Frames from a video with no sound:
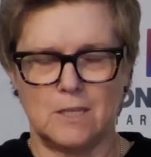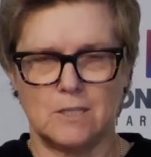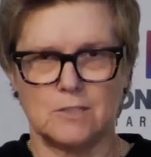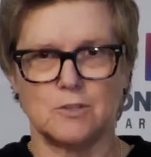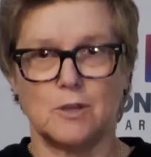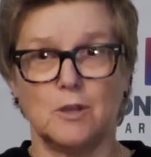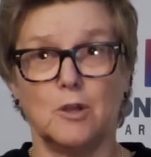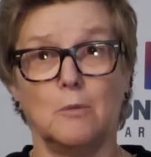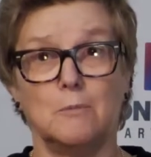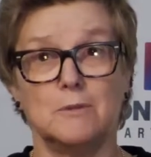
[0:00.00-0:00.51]

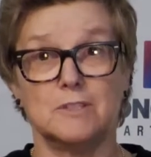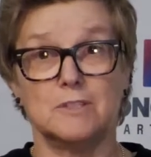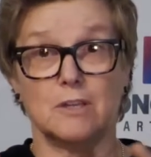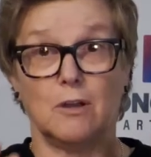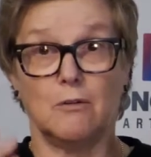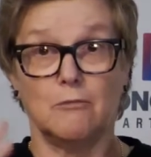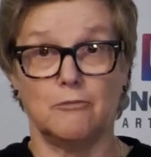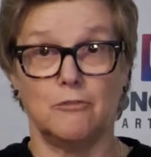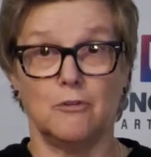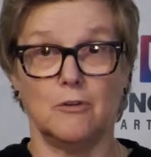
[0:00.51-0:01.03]
So I hope it's
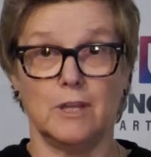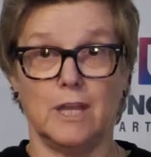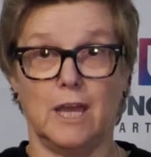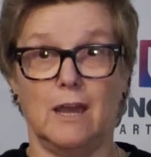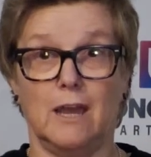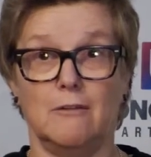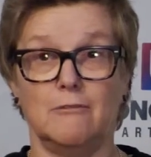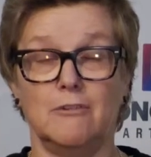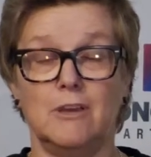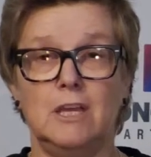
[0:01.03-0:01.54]
helpful to
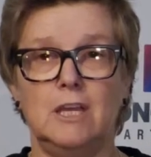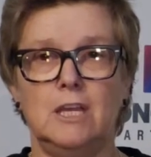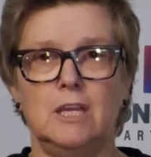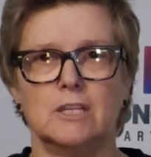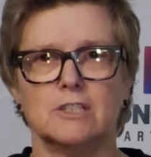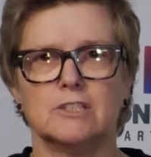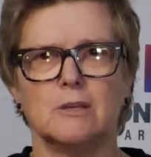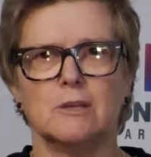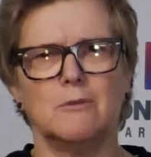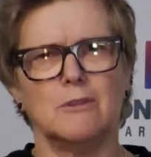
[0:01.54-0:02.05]
have
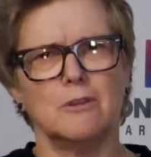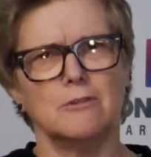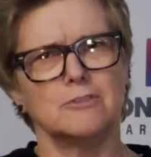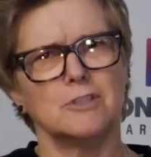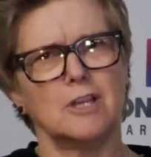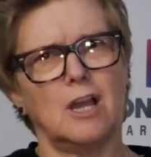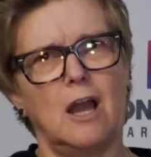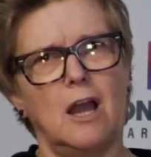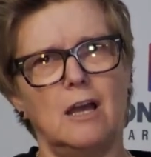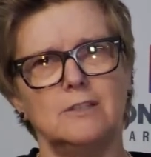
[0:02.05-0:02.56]
some of those
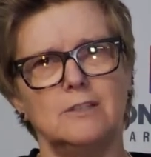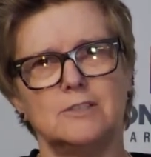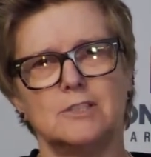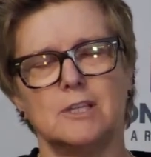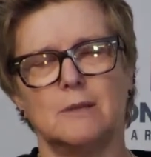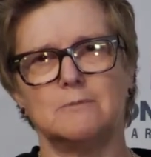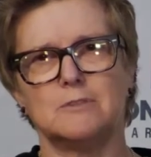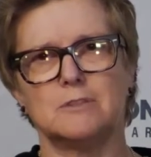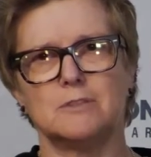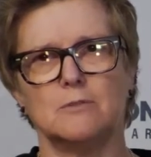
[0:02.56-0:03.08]

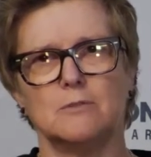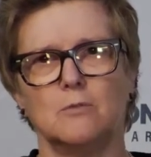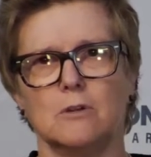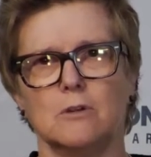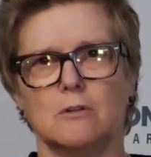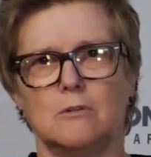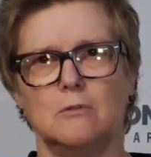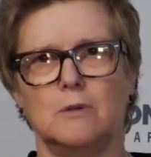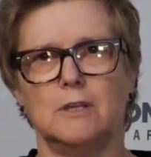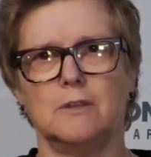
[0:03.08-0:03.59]
concepts to
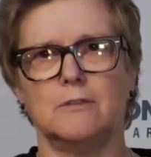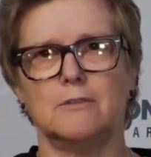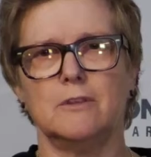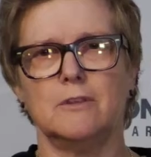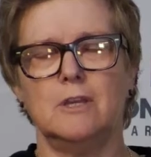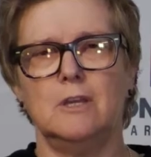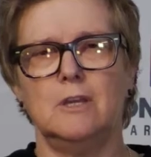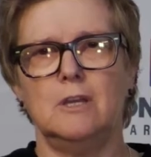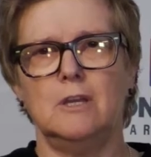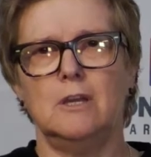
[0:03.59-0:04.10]
work with
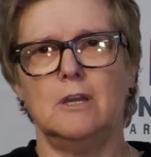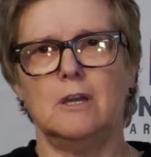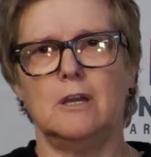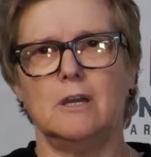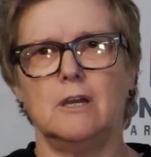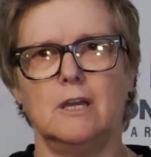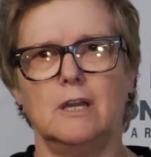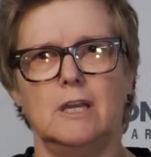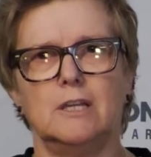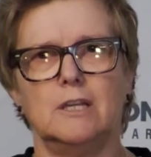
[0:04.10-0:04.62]

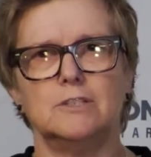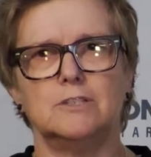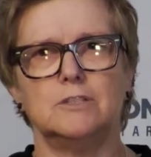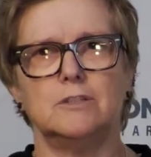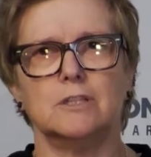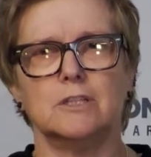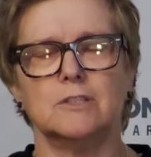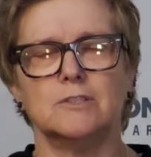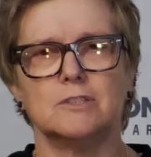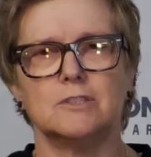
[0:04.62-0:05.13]
as
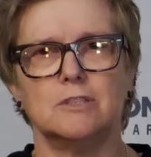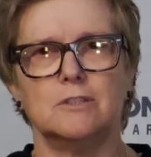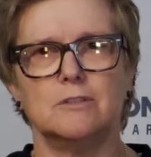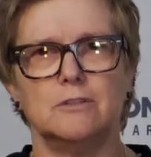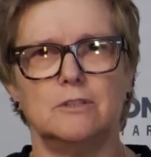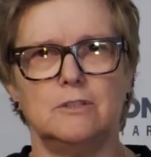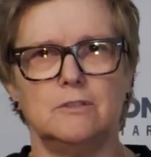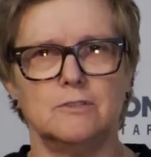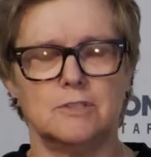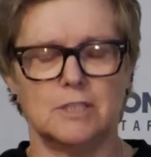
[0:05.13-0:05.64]
you consider
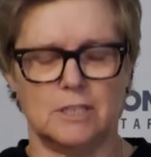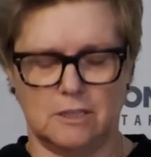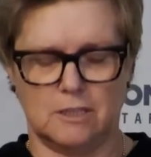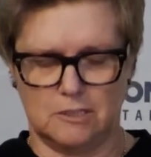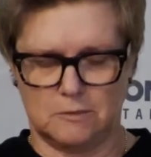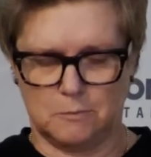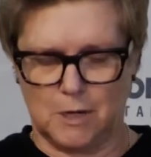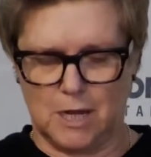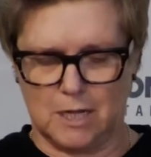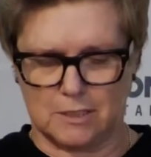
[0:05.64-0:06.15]
using
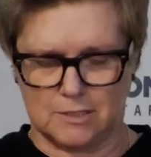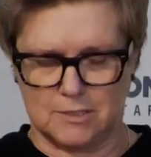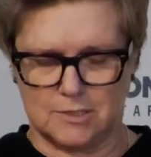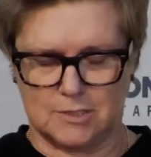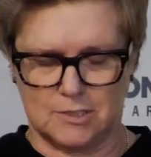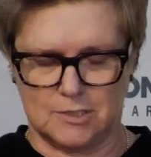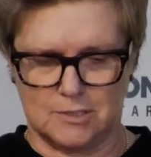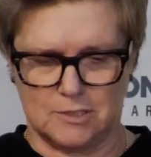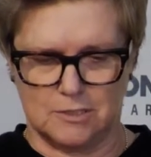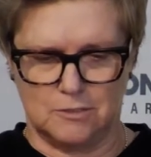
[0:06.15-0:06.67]
these
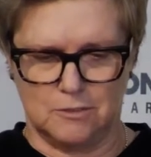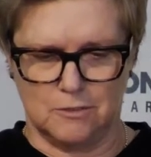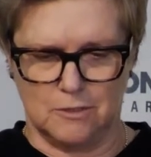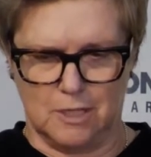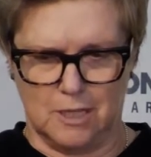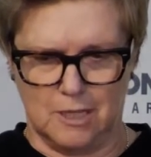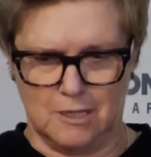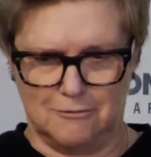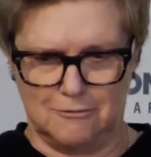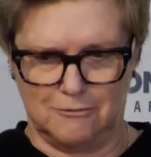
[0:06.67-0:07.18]
practices in your
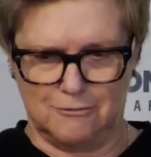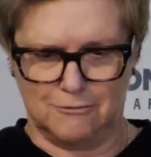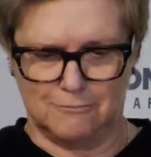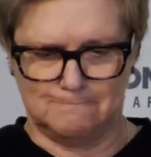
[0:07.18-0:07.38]
life.